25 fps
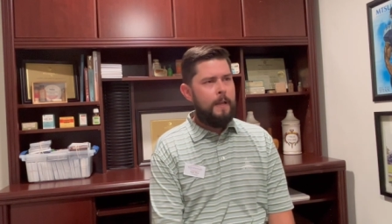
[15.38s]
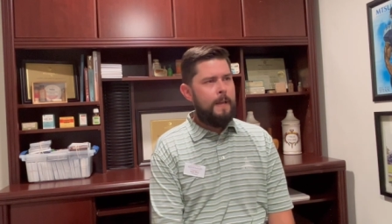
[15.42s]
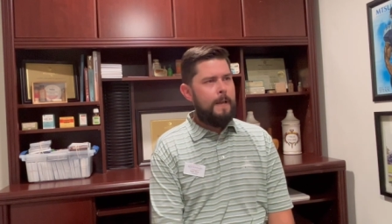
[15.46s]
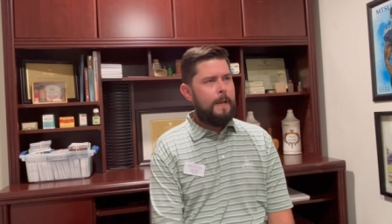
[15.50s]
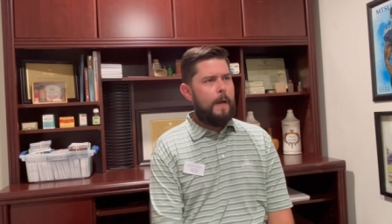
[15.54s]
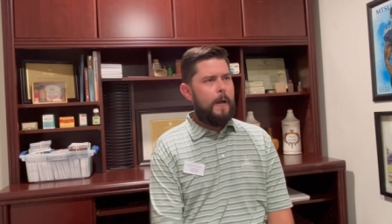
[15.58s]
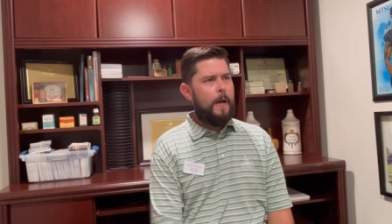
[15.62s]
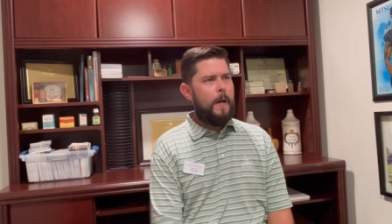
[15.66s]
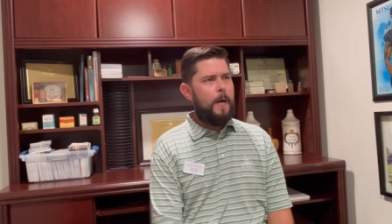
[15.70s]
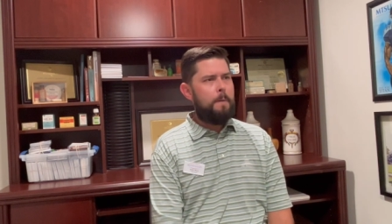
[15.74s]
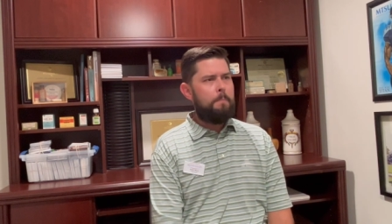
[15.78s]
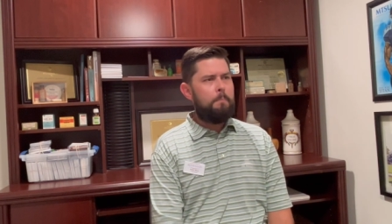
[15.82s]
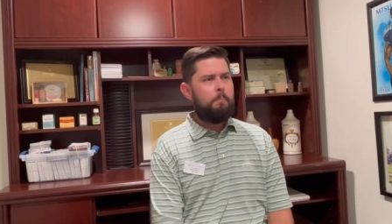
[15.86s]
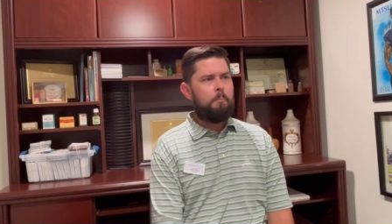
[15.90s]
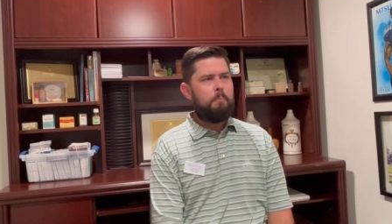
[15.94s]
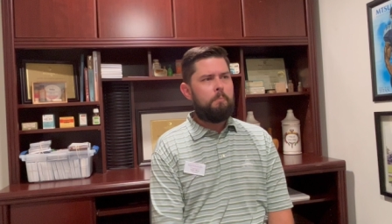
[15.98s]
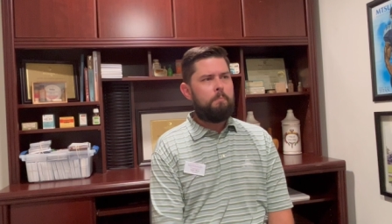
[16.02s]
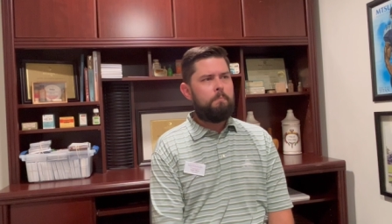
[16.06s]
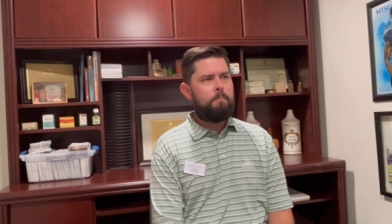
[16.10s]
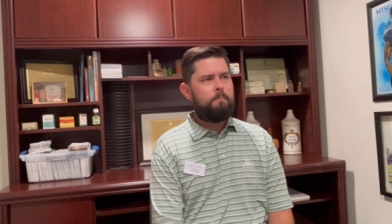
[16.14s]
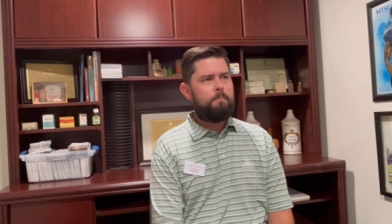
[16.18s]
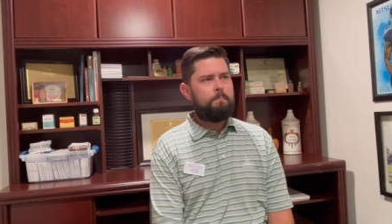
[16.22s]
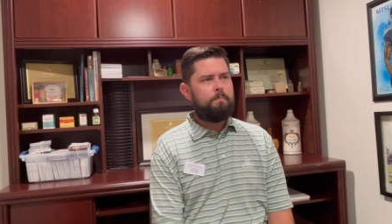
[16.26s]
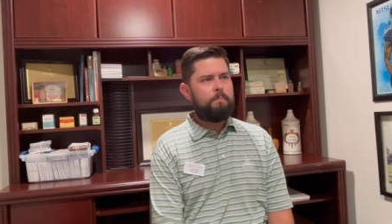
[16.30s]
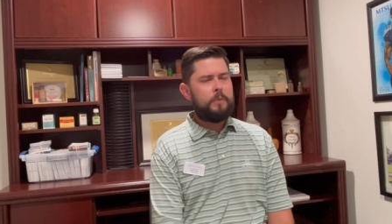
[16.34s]
Um,
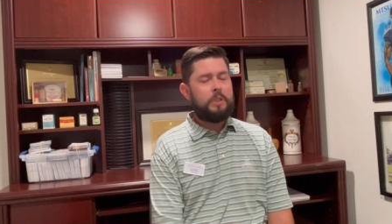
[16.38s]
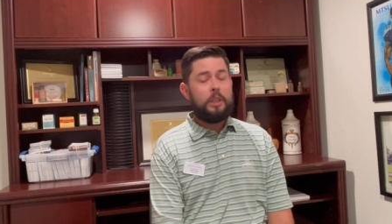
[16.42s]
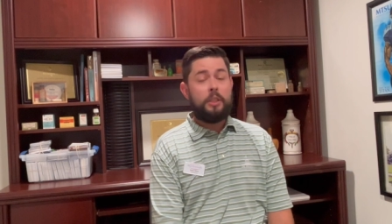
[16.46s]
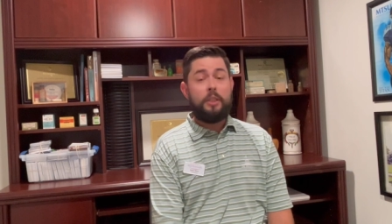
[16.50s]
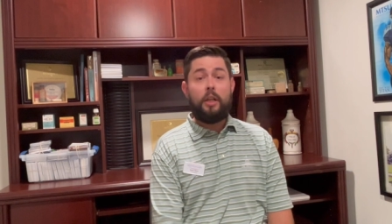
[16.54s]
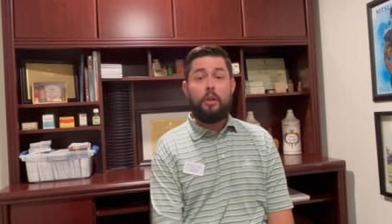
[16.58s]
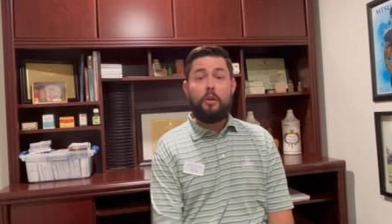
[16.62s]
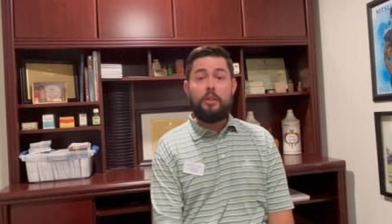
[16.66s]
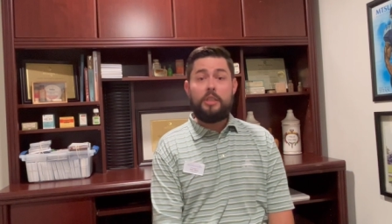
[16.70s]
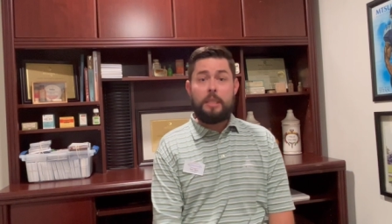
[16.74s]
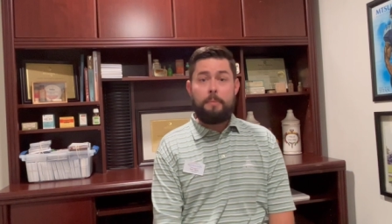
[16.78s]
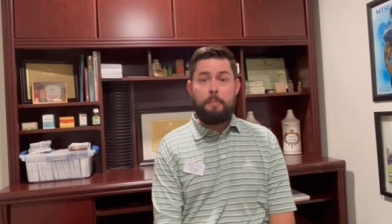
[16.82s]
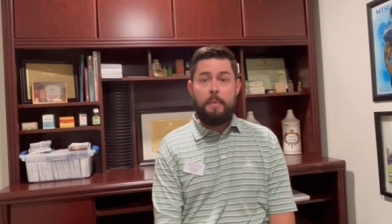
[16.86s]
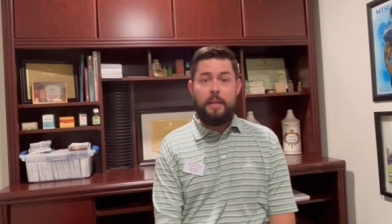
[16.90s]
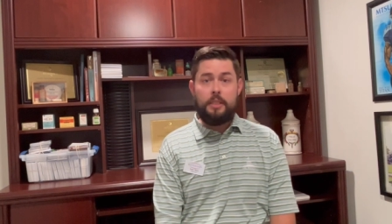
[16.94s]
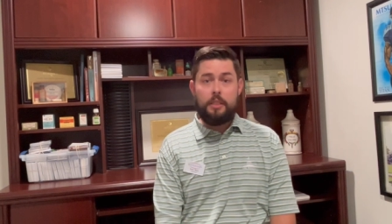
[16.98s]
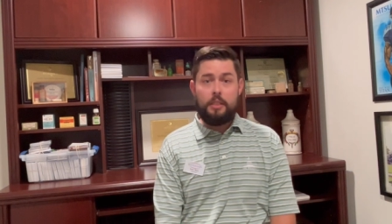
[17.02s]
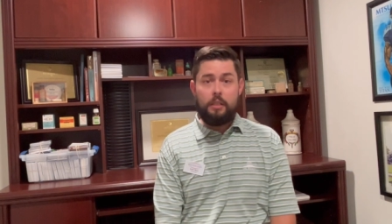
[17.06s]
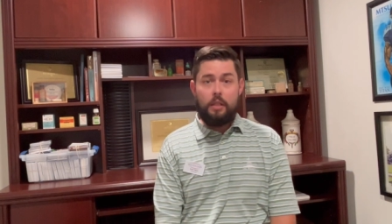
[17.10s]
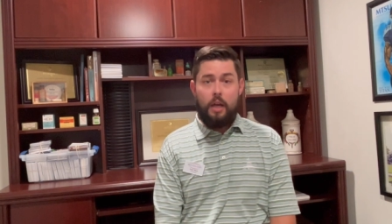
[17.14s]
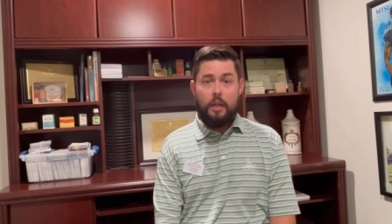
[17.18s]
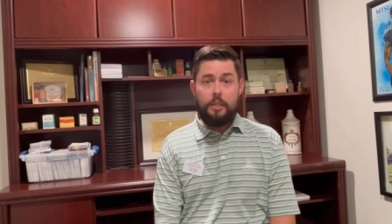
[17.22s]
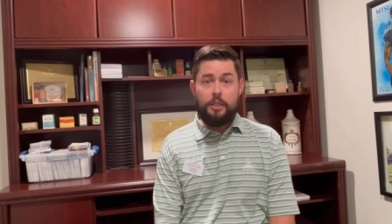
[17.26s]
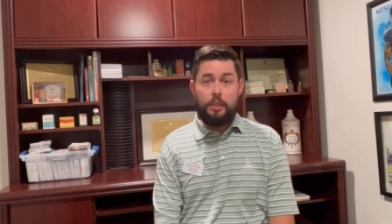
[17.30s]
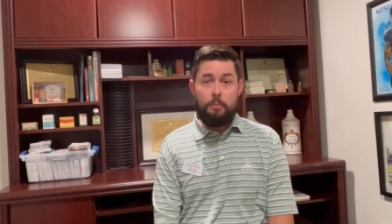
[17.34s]
literacy means a
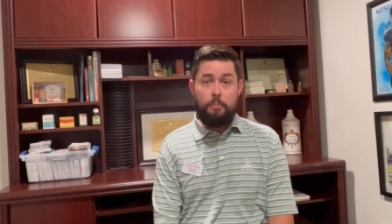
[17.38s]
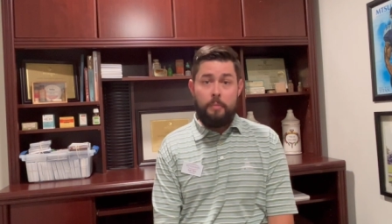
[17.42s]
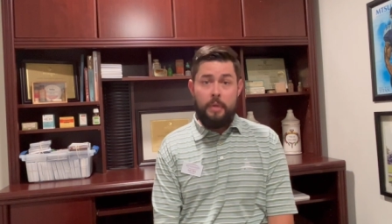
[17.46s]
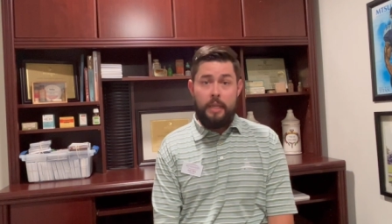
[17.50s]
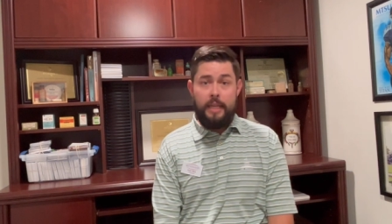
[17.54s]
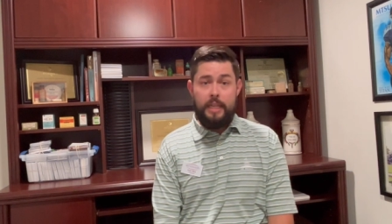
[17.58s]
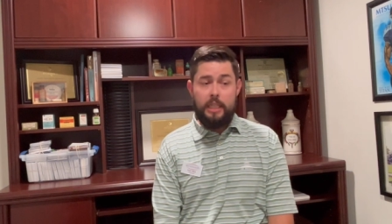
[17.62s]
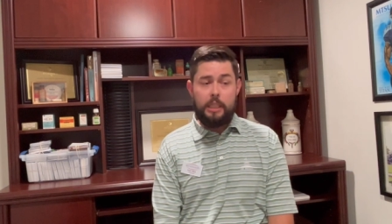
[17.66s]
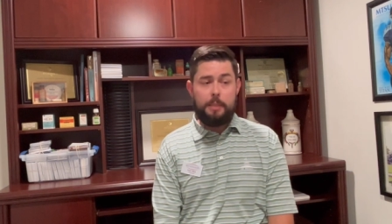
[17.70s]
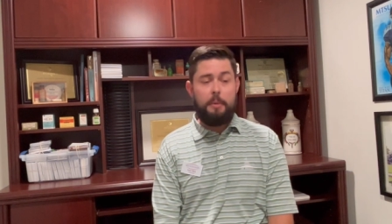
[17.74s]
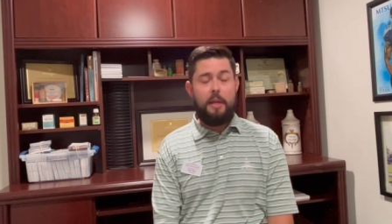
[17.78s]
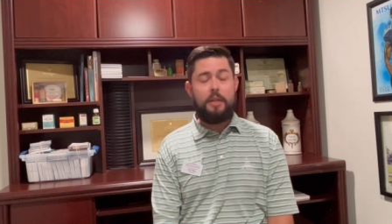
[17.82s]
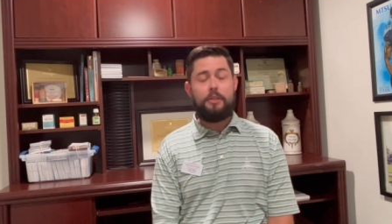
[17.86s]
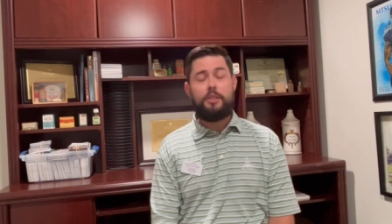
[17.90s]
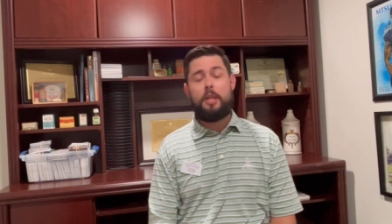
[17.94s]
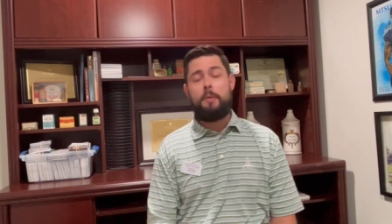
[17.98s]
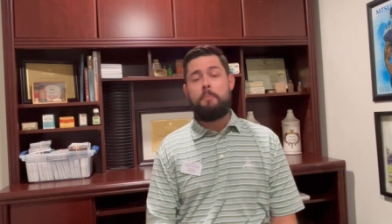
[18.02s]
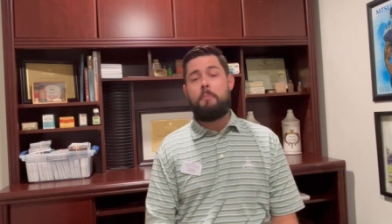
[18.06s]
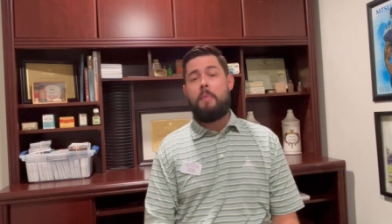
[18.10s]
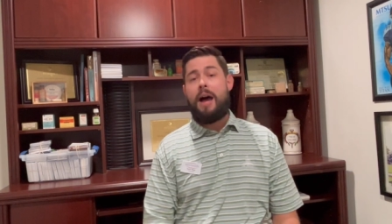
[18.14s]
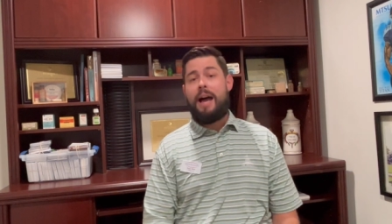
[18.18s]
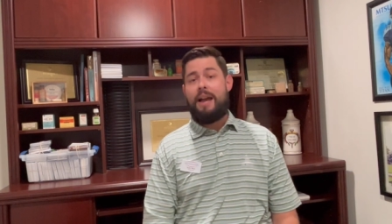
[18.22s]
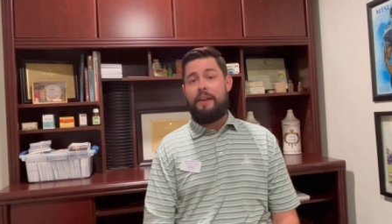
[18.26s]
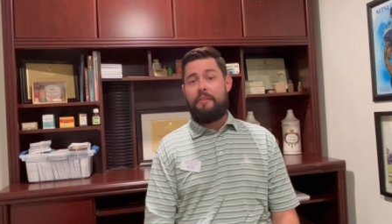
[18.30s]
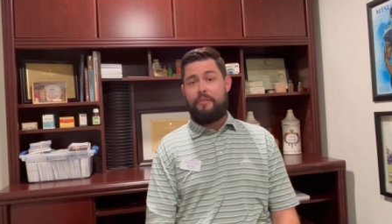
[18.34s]
lot to me, especially in
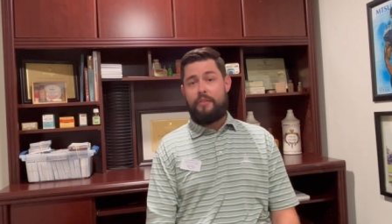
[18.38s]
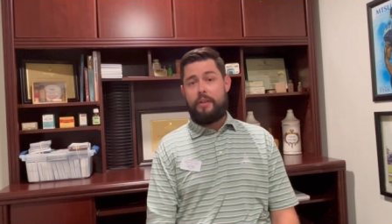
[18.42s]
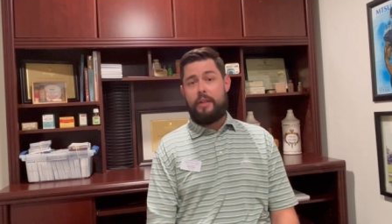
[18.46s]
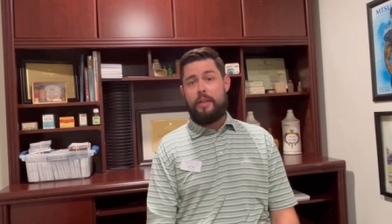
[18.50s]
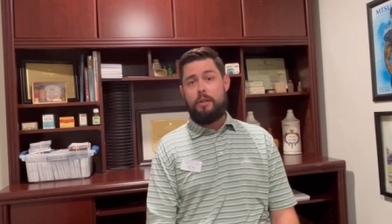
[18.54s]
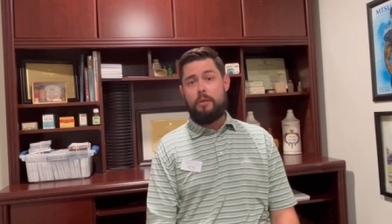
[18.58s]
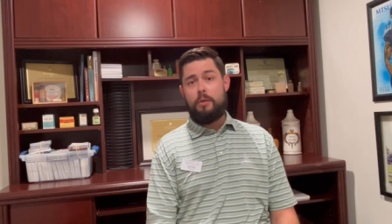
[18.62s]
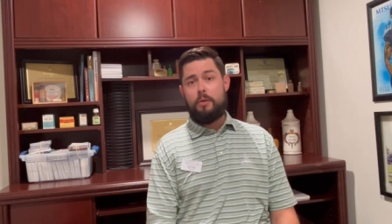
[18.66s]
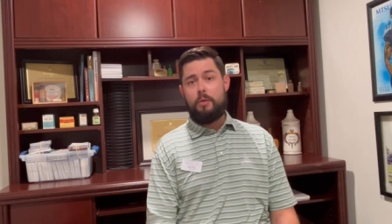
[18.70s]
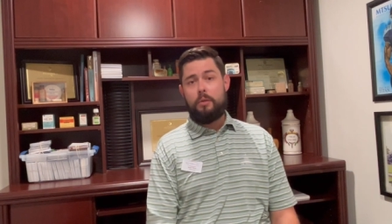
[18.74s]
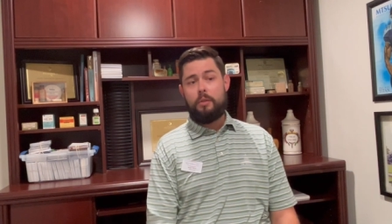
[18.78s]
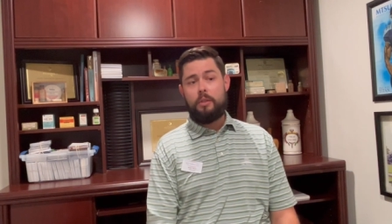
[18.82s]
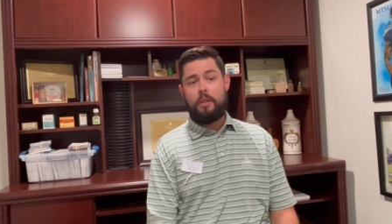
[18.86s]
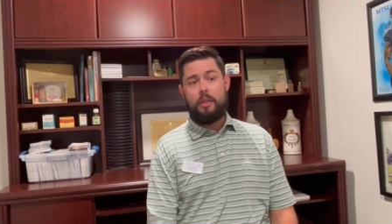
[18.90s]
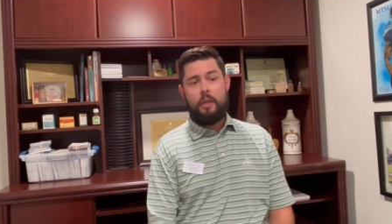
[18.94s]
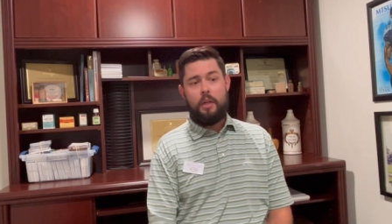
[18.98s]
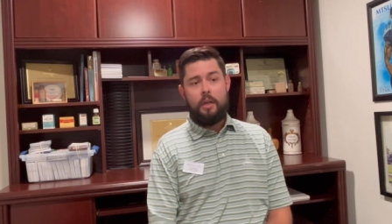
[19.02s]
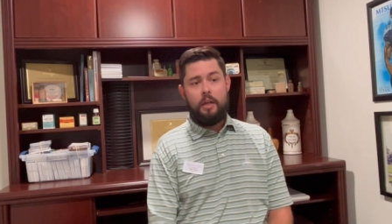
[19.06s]
my field.